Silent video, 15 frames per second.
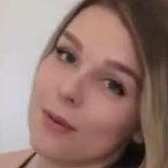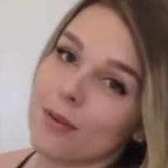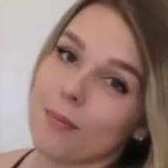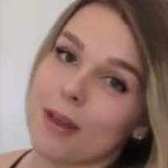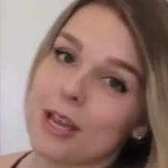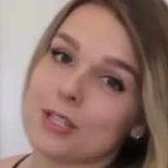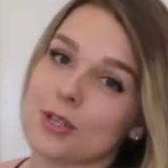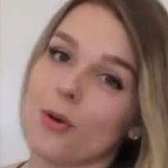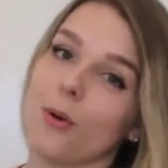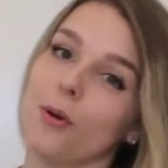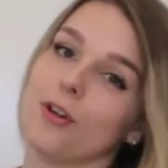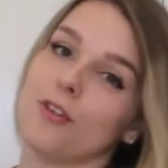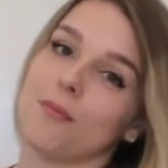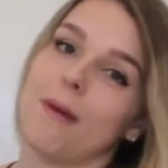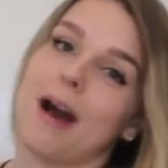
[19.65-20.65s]
with me to all
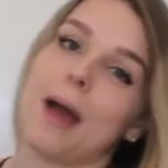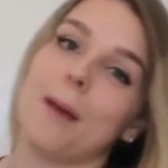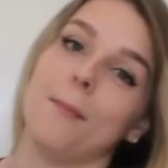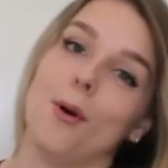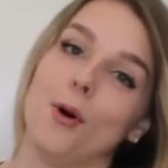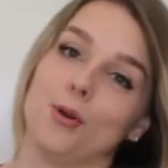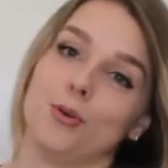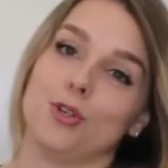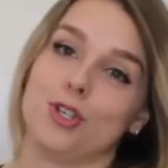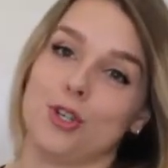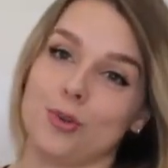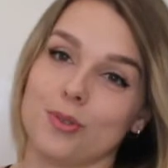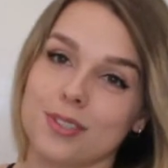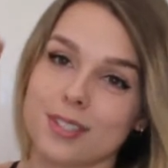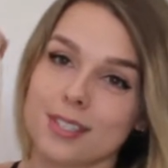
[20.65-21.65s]
of my model
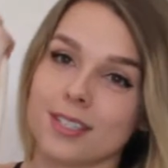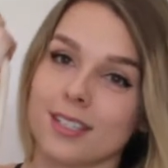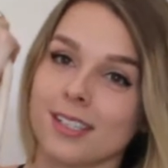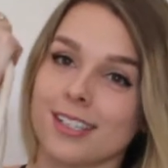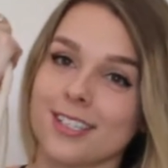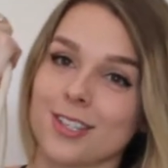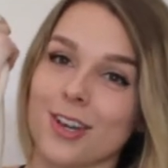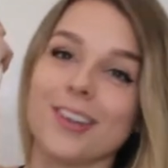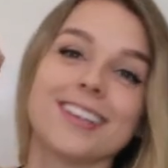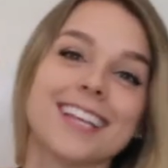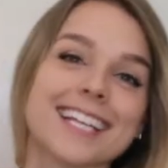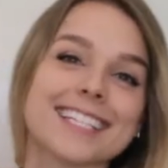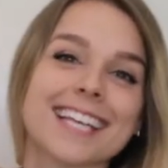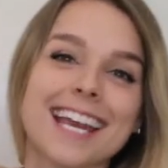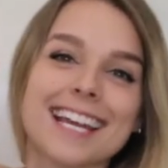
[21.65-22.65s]
shoots. So
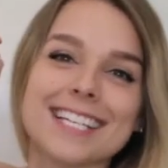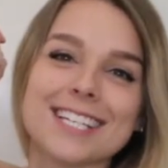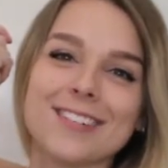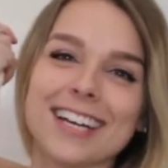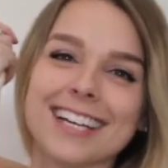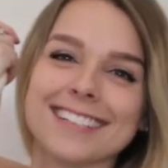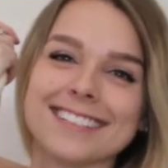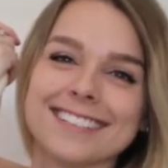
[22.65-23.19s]
let's get into it.